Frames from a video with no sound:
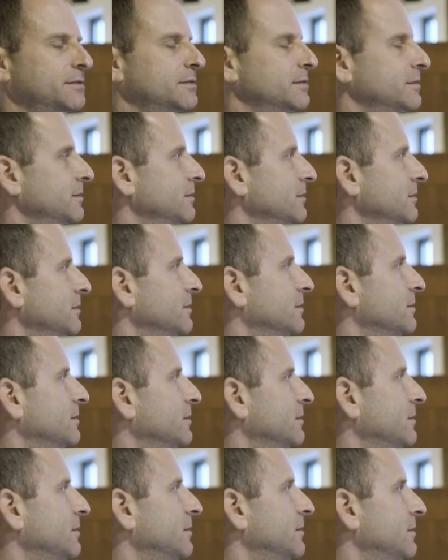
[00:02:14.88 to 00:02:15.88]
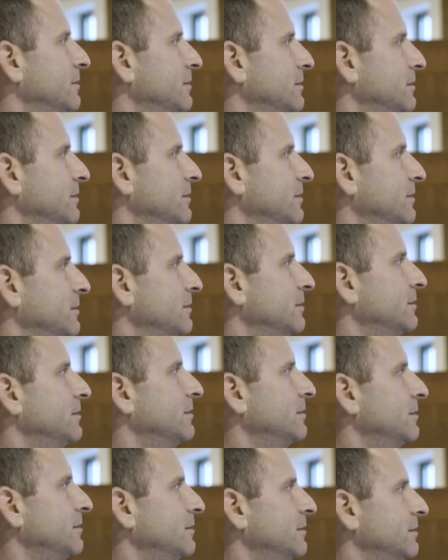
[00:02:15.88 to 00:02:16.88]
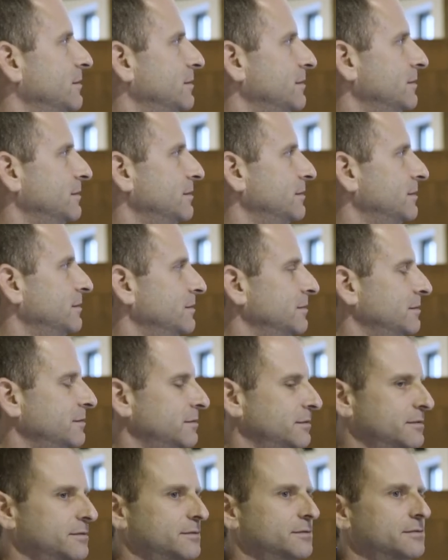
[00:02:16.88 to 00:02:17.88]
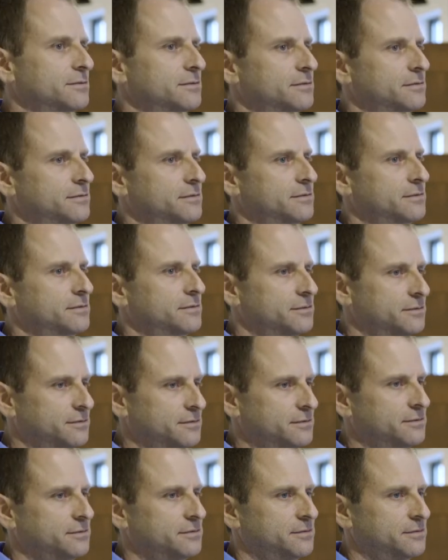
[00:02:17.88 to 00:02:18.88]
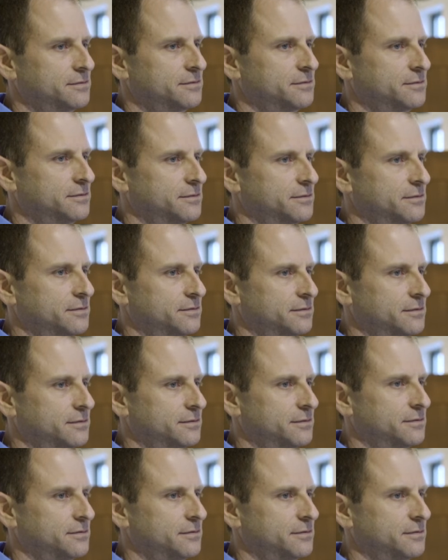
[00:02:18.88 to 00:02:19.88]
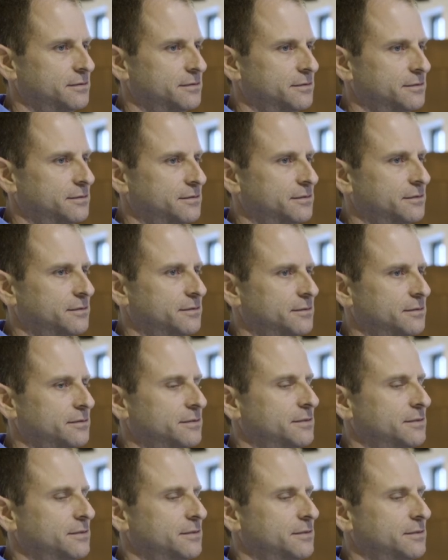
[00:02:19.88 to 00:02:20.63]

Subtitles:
No words are spoken by the person on screen.